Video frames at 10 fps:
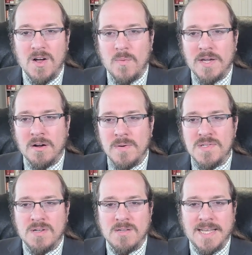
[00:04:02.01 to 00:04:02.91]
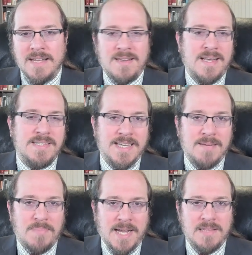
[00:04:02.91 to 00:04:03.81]
We could always start to get an
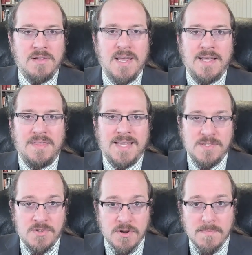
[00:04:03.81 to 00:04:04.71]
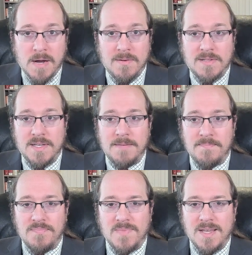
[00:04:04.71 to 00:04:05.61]
idea by looking at things numerically.
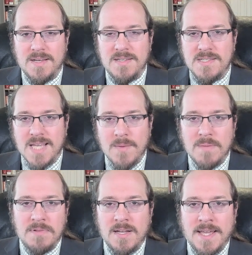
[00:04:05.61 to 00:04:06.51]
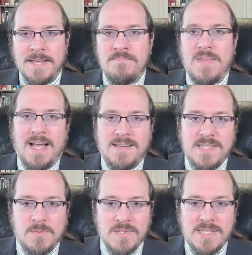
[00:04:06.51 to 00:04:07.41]
Say we plug in x
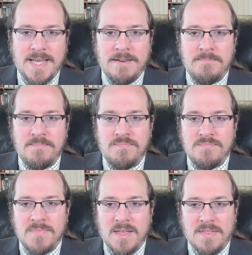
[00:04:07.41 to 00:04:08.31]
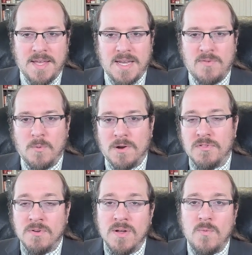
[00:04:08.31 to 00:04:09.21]
equals 10. Then if we work
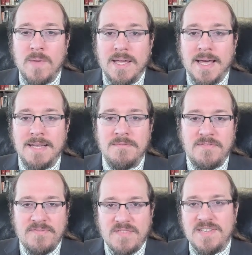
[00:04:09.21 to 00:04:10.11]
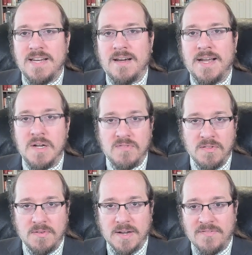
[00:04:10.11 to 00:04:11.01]
through it, we get 59 over
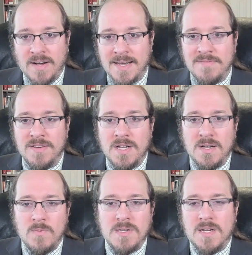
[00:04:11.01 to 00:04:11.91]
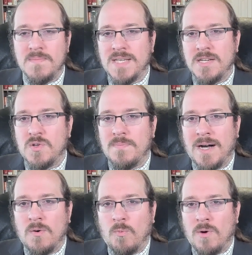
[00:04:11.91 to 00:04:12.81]
35, which comes out to
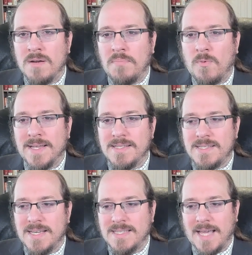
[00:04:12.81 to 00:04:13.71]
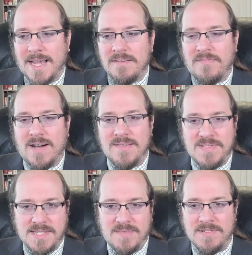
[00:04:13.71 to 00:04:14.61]
about
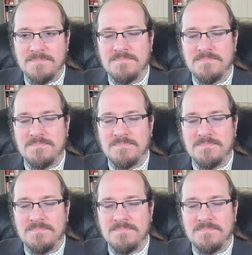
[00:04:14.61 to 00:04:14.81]
1.6857.